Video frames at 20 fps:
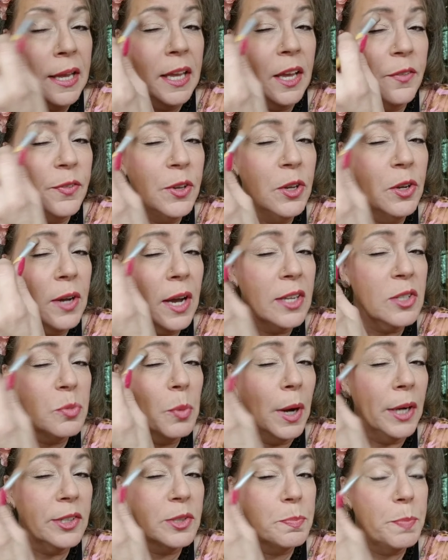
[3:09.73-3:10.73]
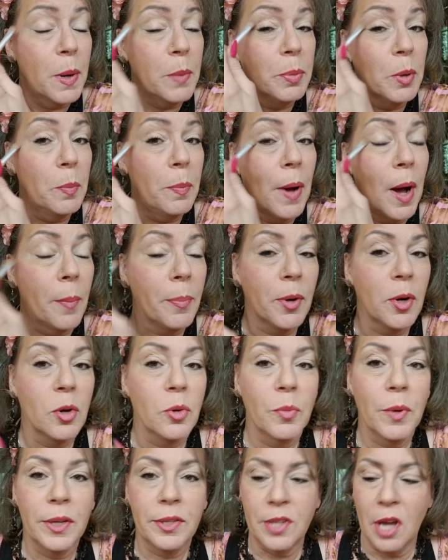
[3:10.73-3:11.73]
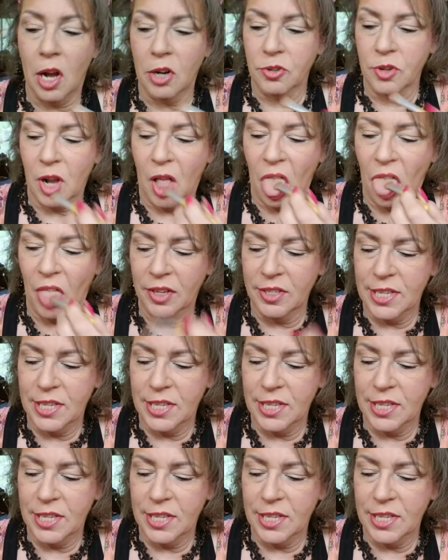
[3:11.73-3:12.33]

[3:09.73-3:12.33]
If you guys watch Pimple Popper with Dr.